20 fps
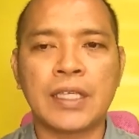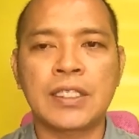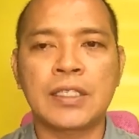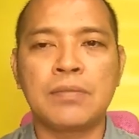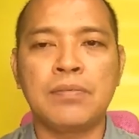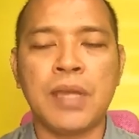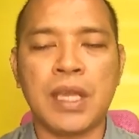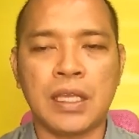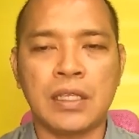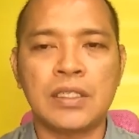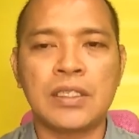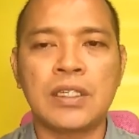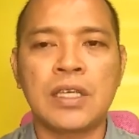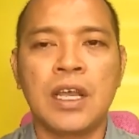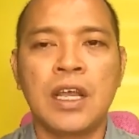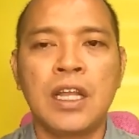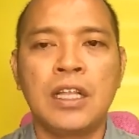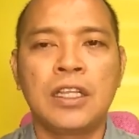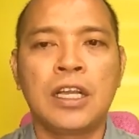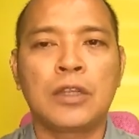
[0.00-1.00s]
means
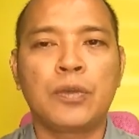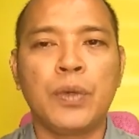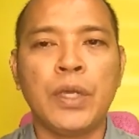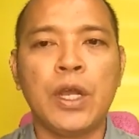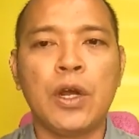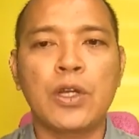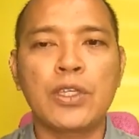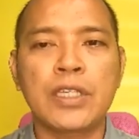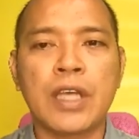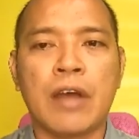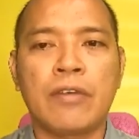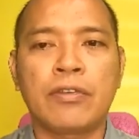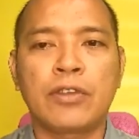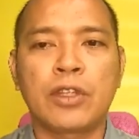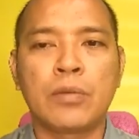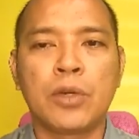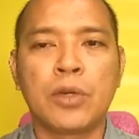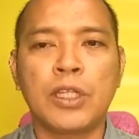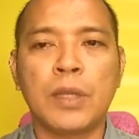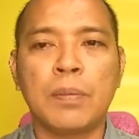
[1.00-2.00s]
that we also have to
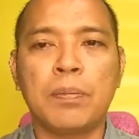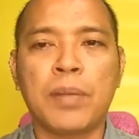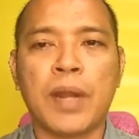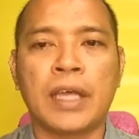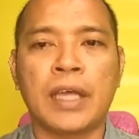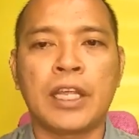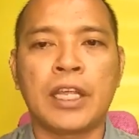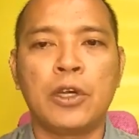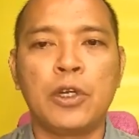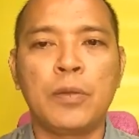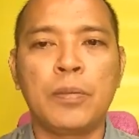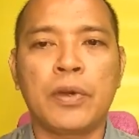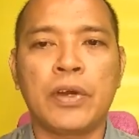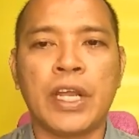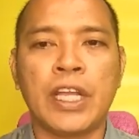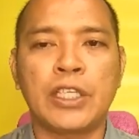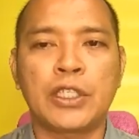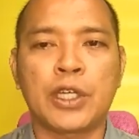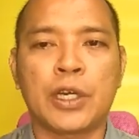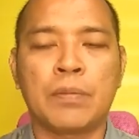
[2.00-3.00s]
multiply the
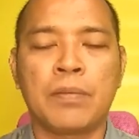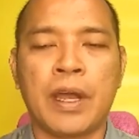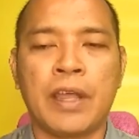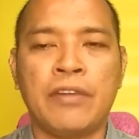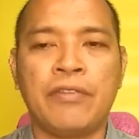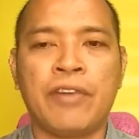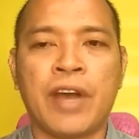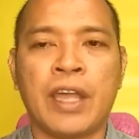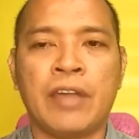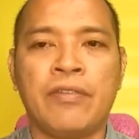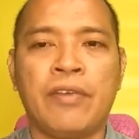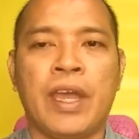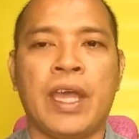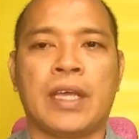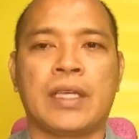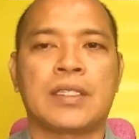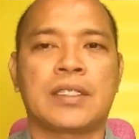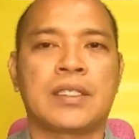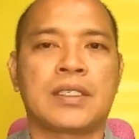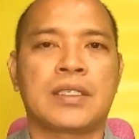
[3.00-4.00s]
numerator by
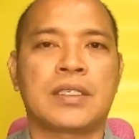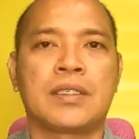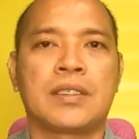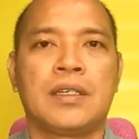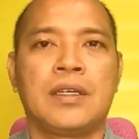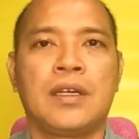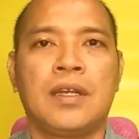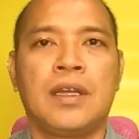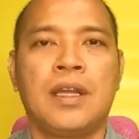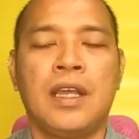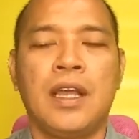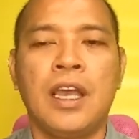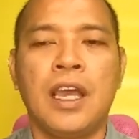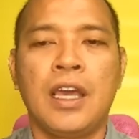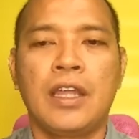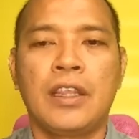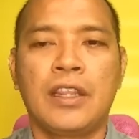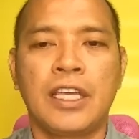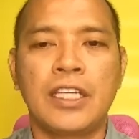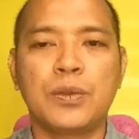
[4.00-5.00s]
5x.
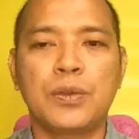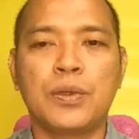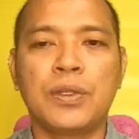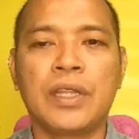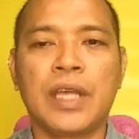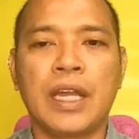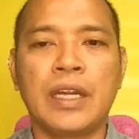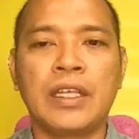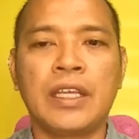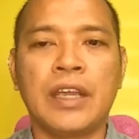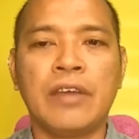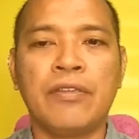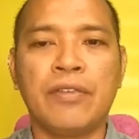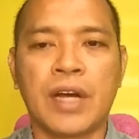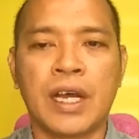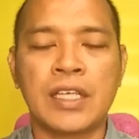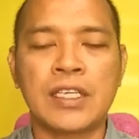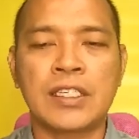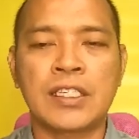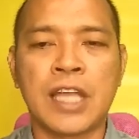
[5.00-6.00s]
This will then give
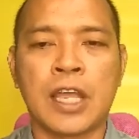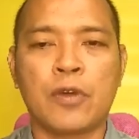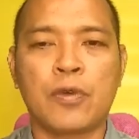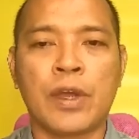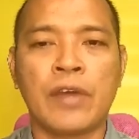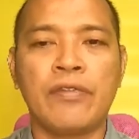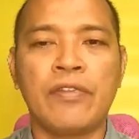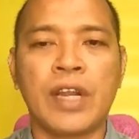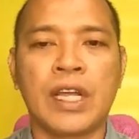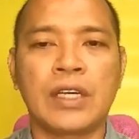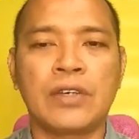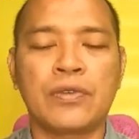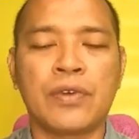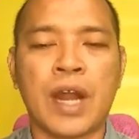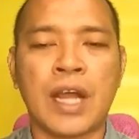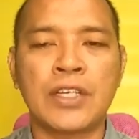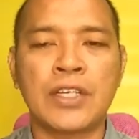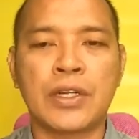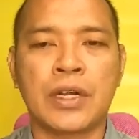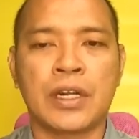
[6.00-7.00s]
us the equivalent
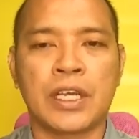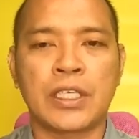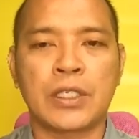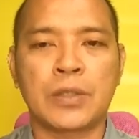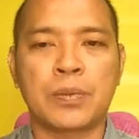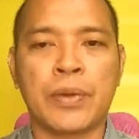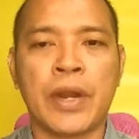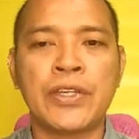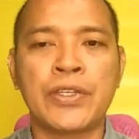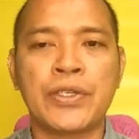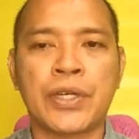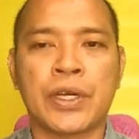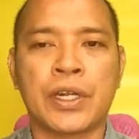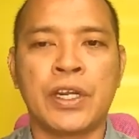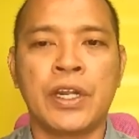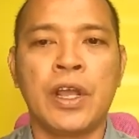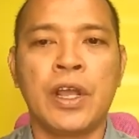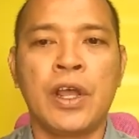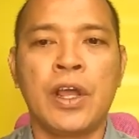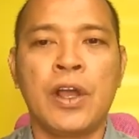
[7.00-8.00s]
rational expression
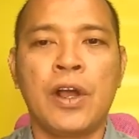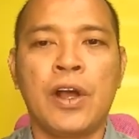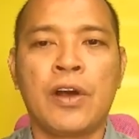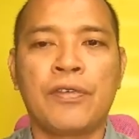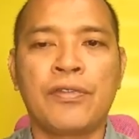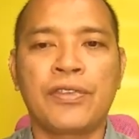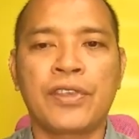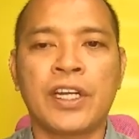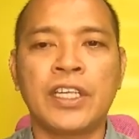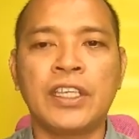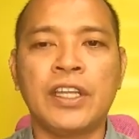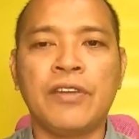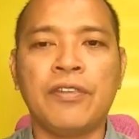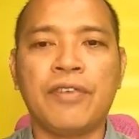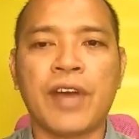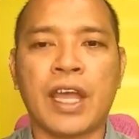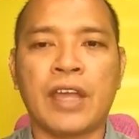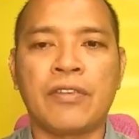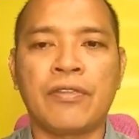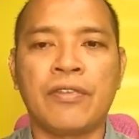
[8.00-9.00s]
of
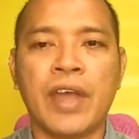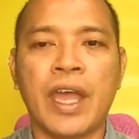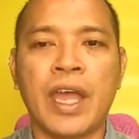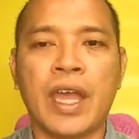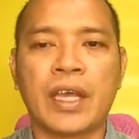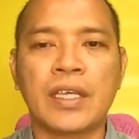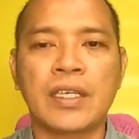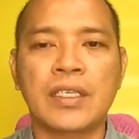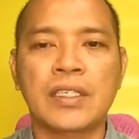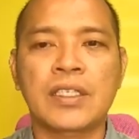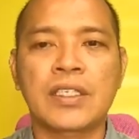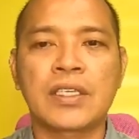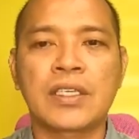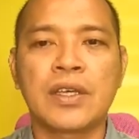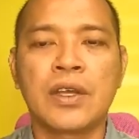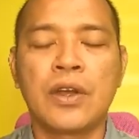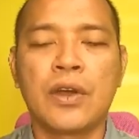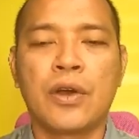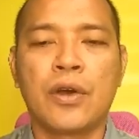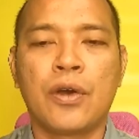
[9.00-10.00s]
35x
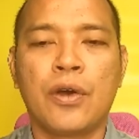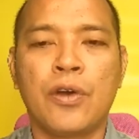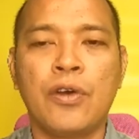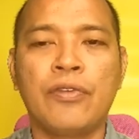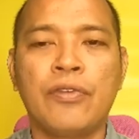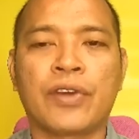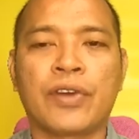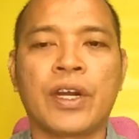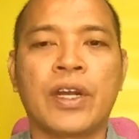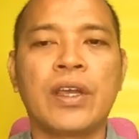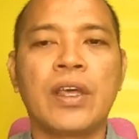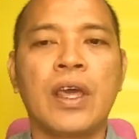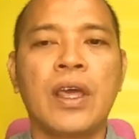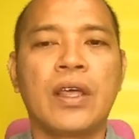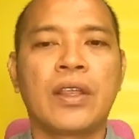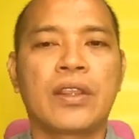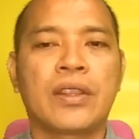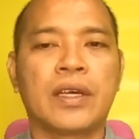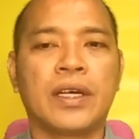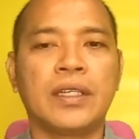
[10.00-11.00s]
over
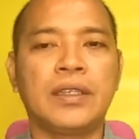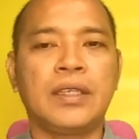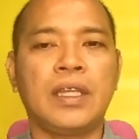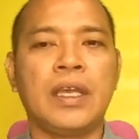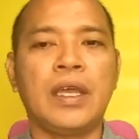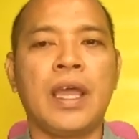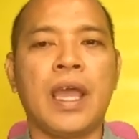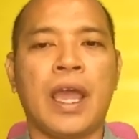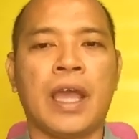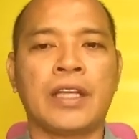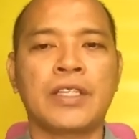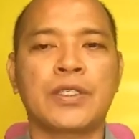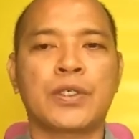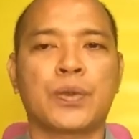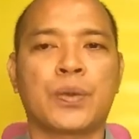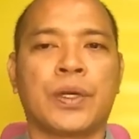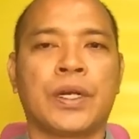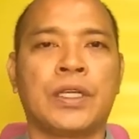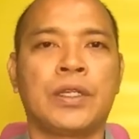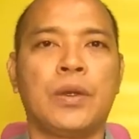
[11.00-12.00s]
30x
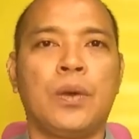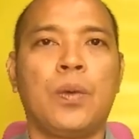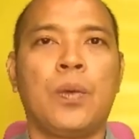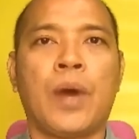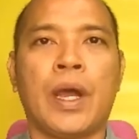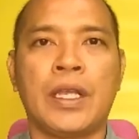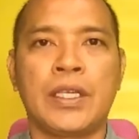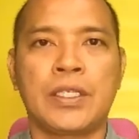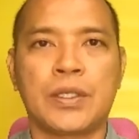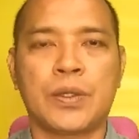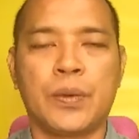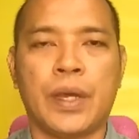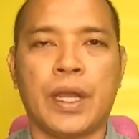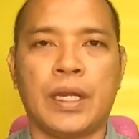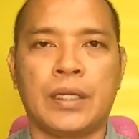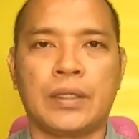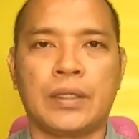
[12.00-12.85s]
squared y squared.